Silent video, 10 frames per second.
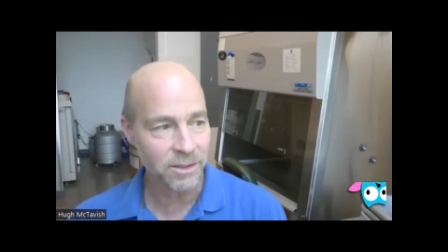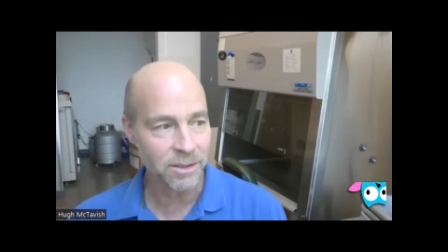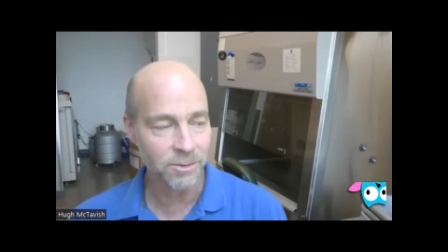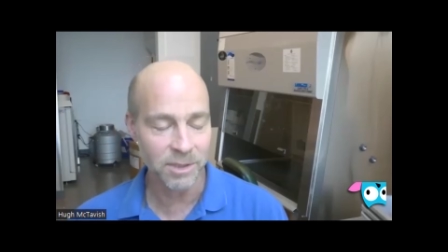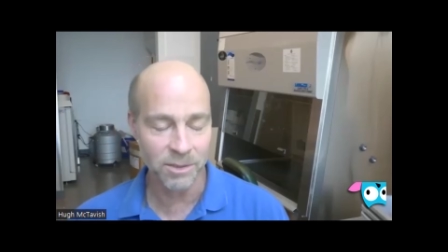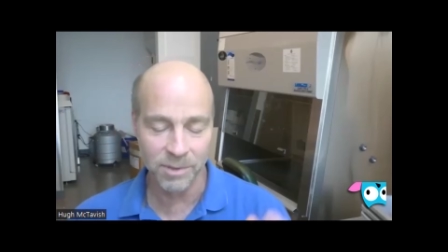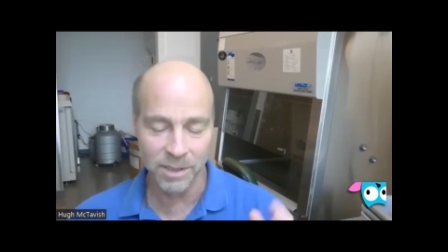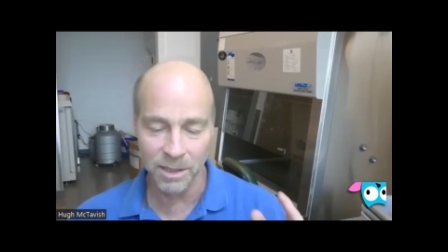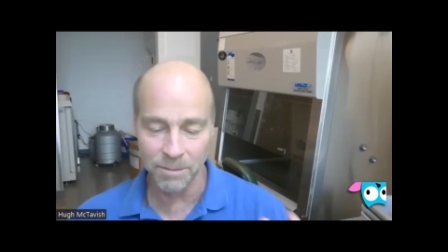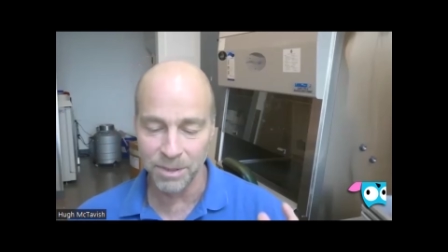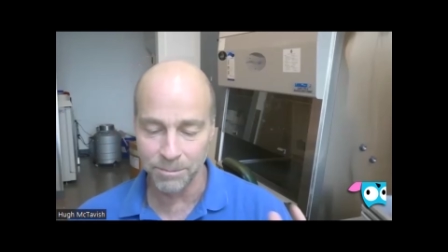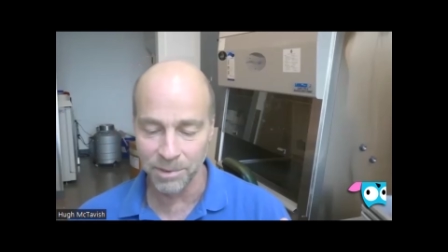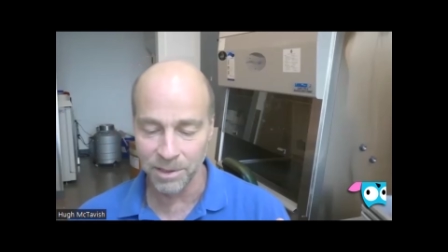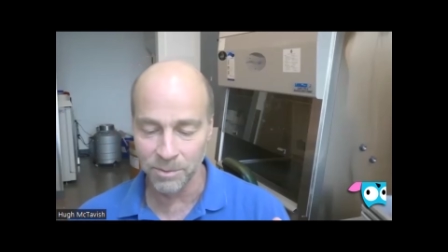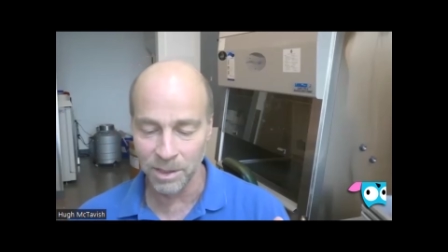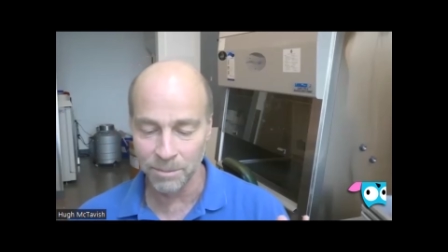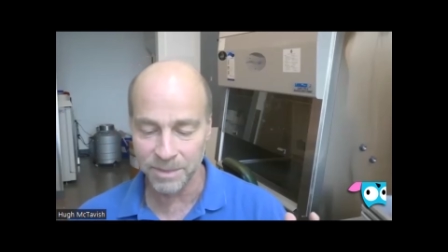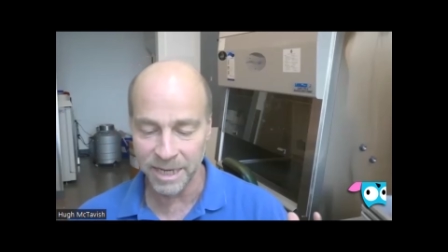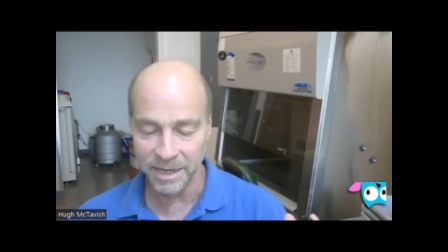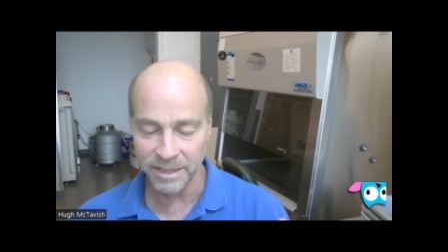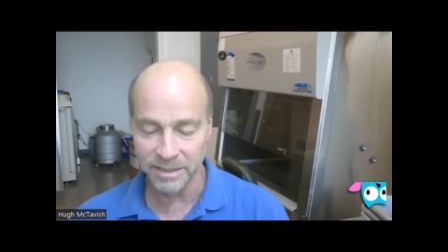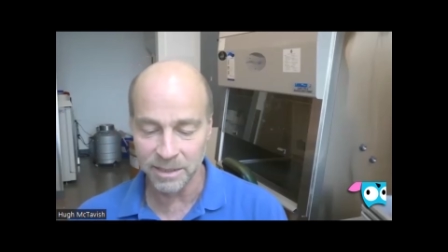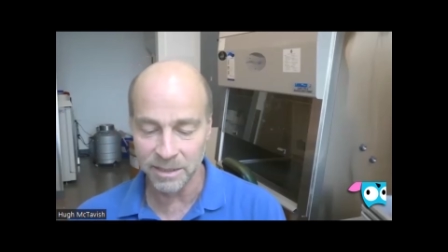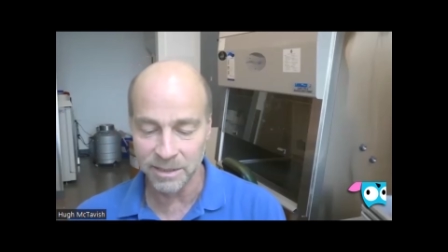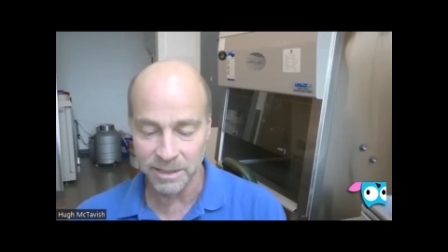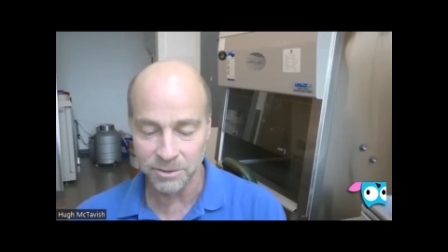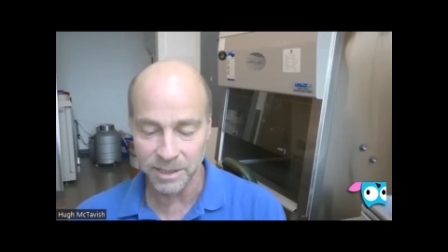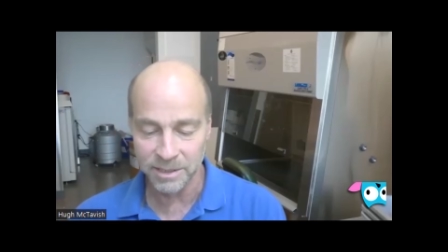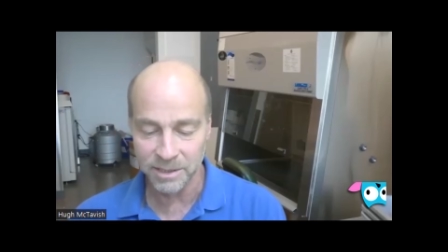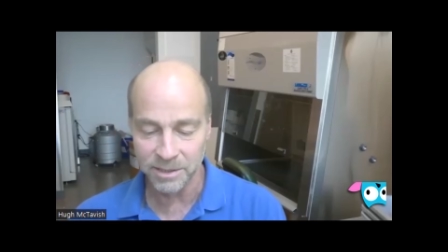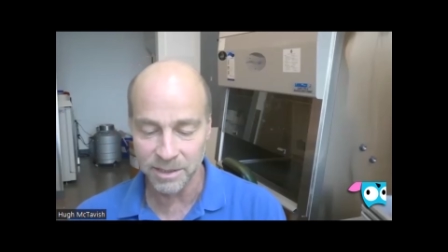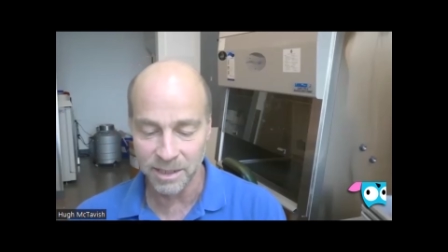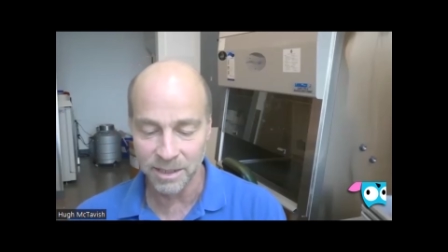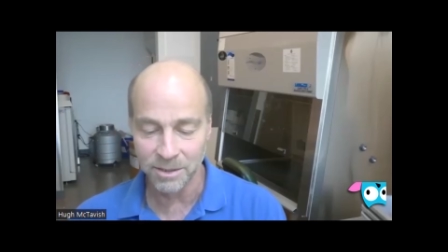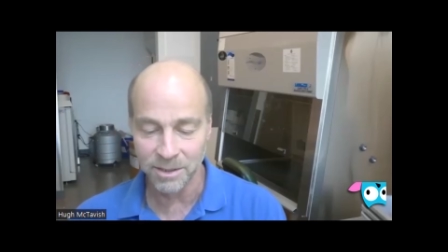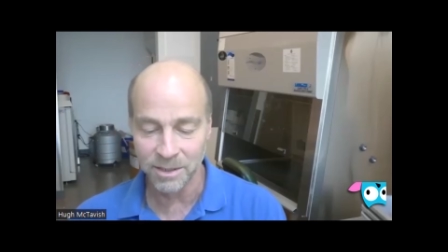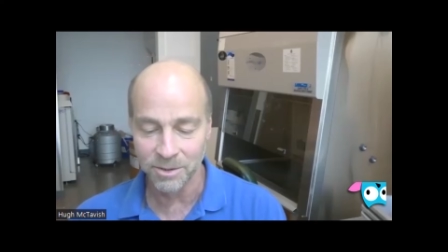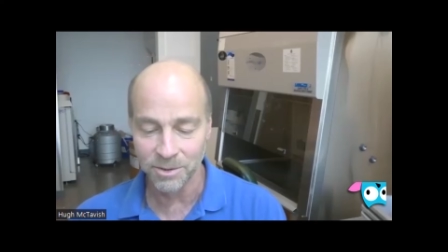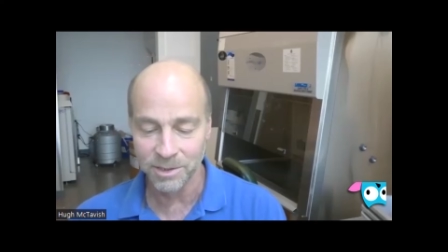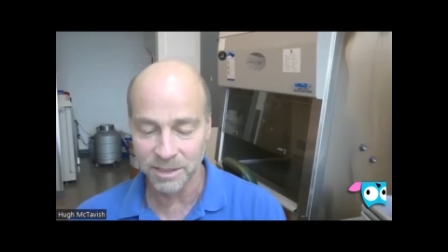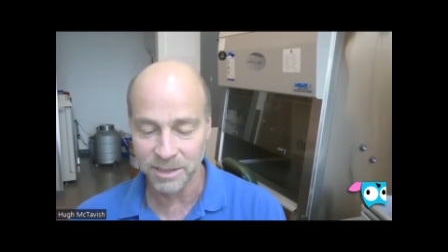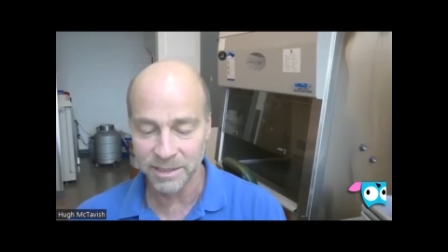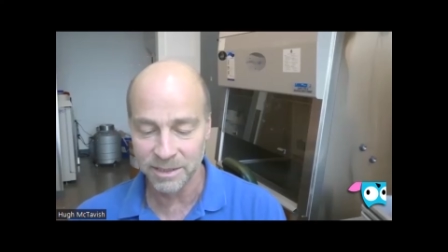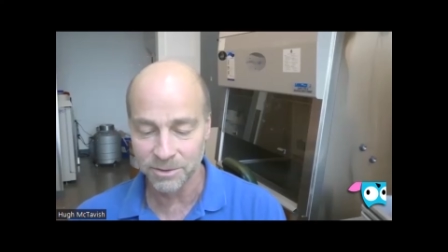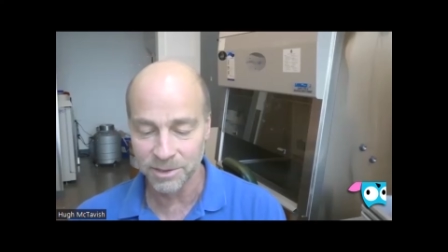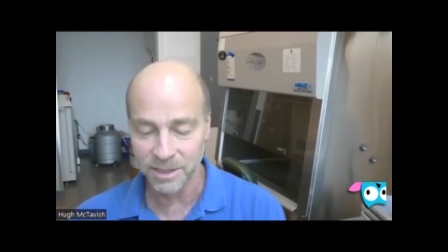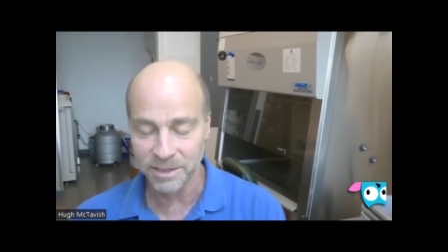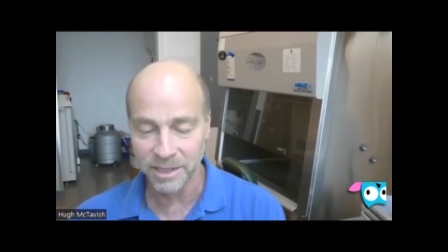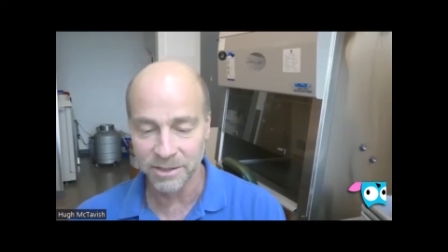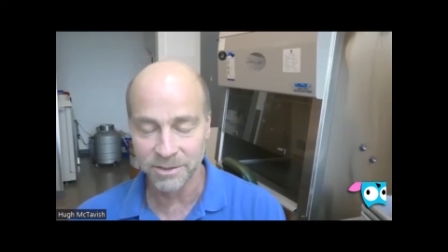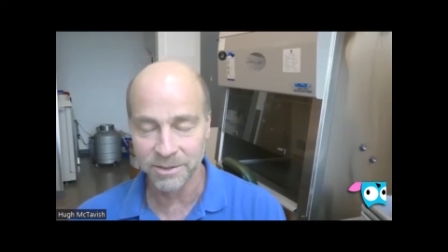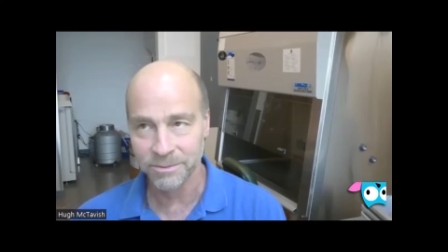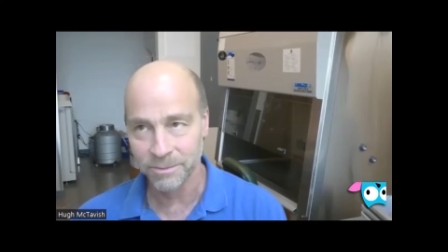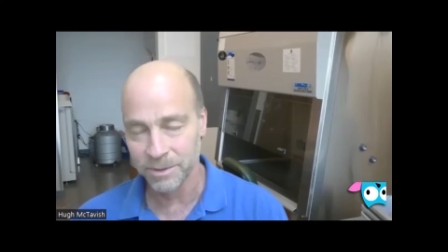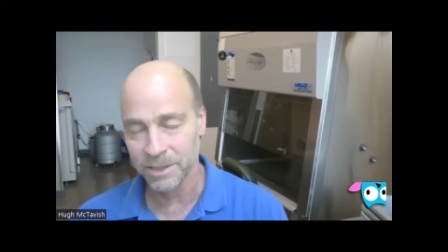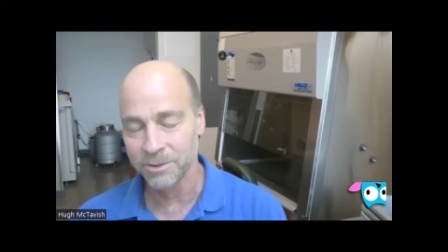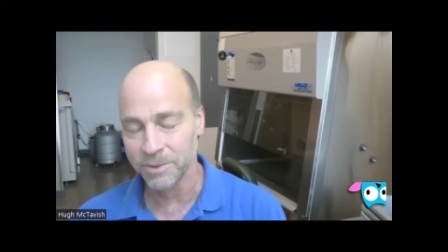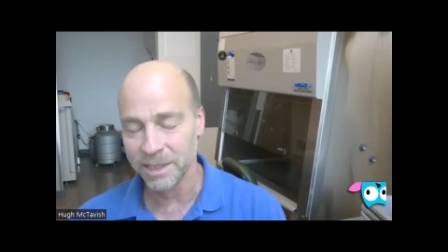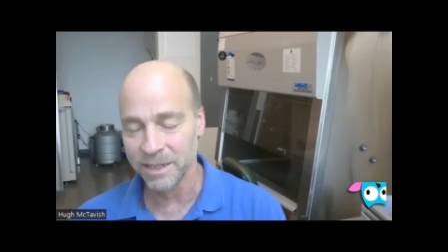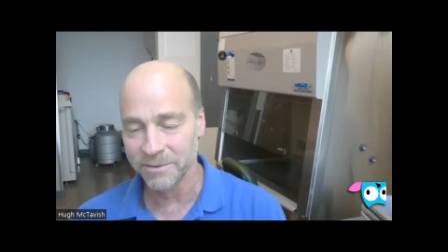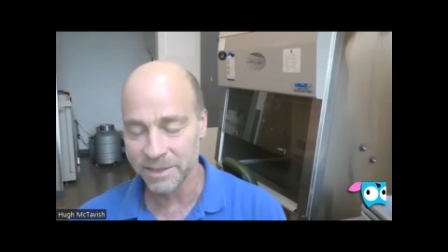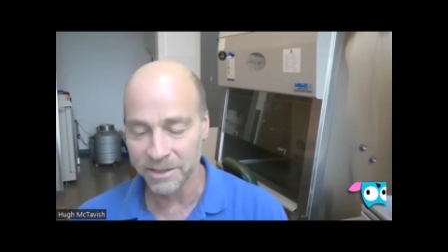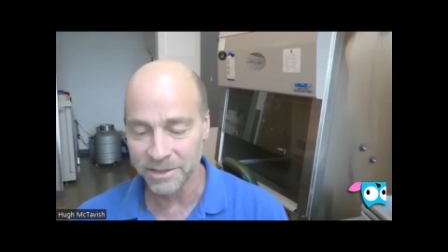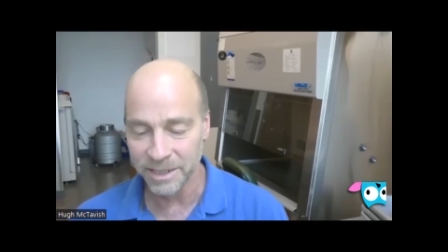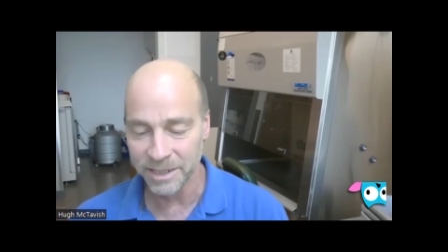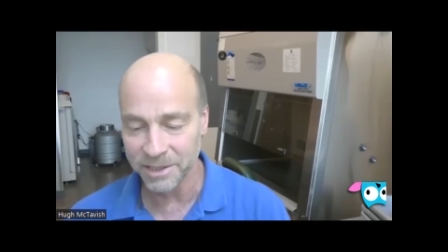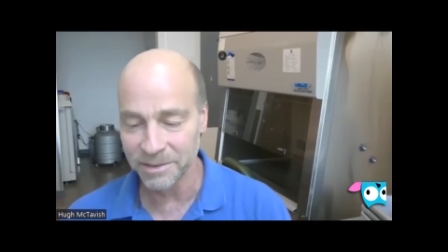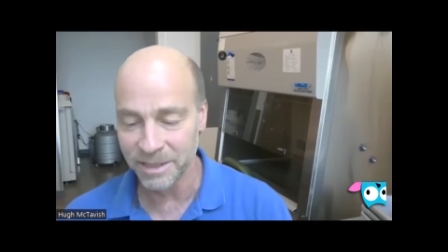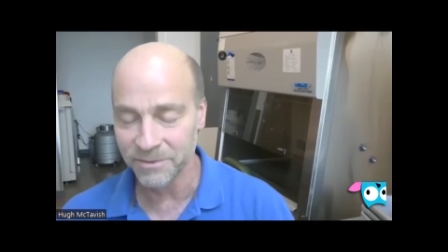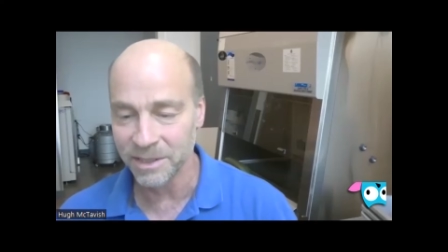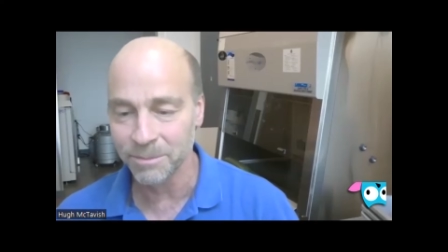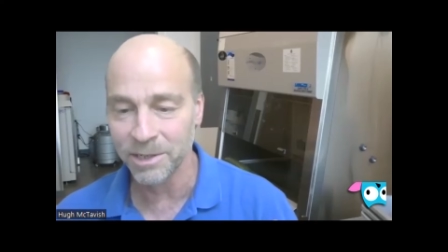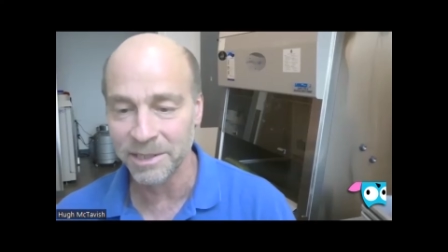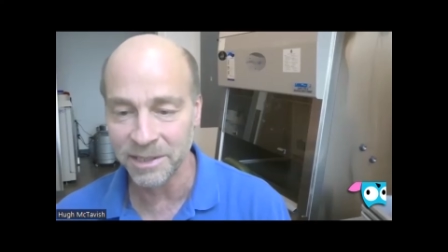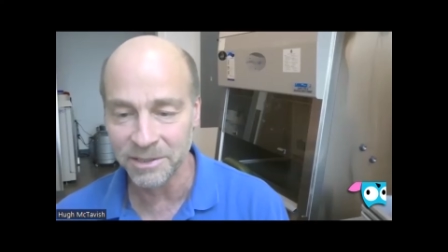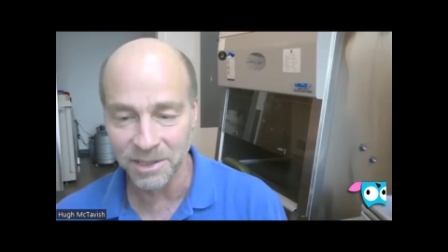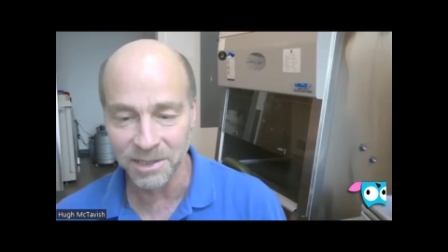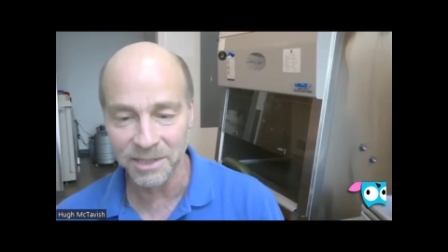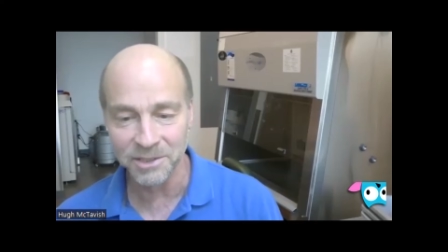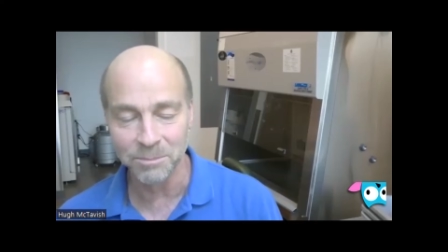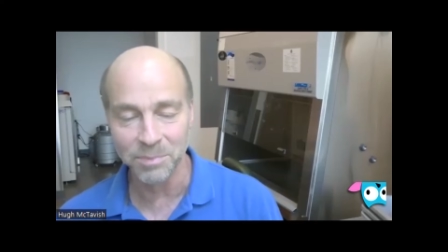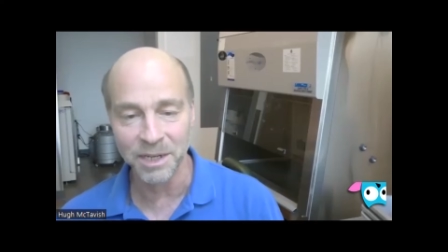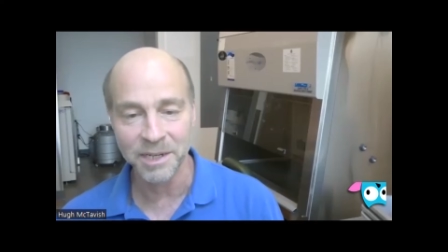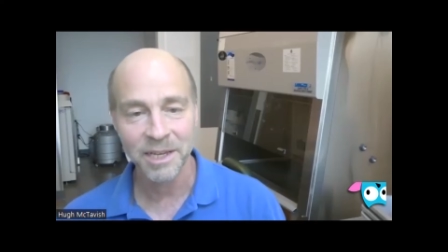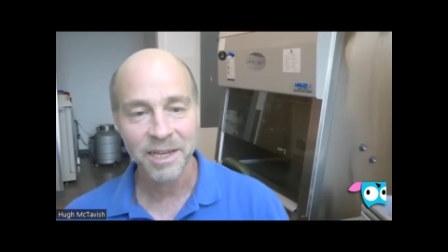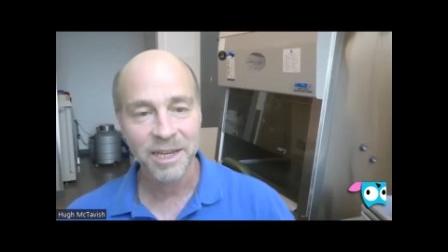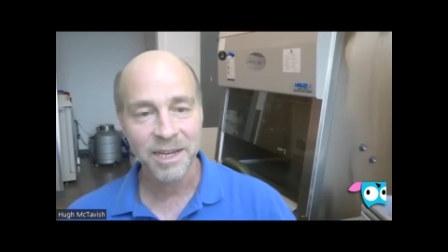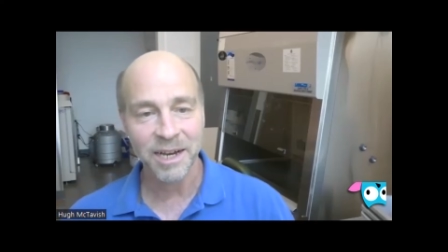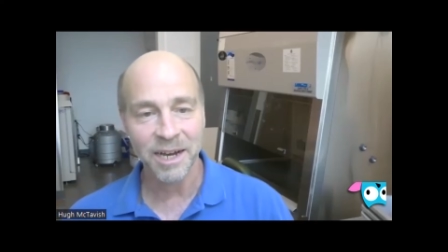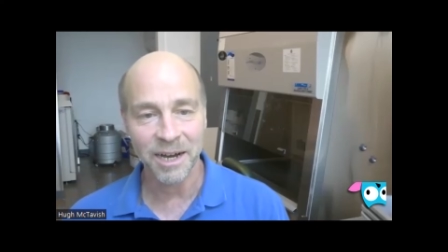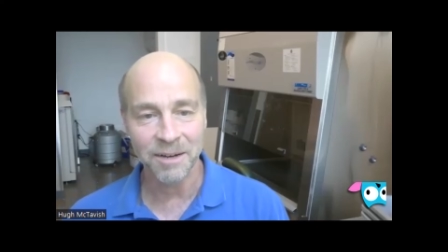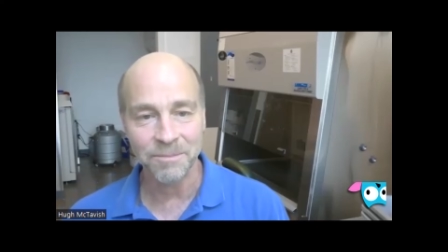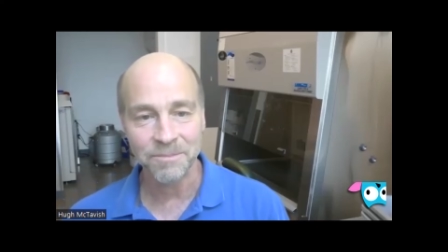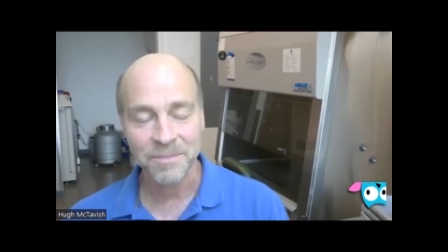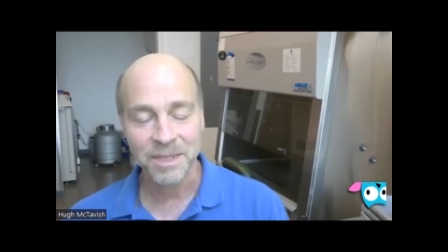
we, we lump people, lump candidates into districts uh, or states or the entire, well, we don't really have entire nation, even in the presidential election. But um,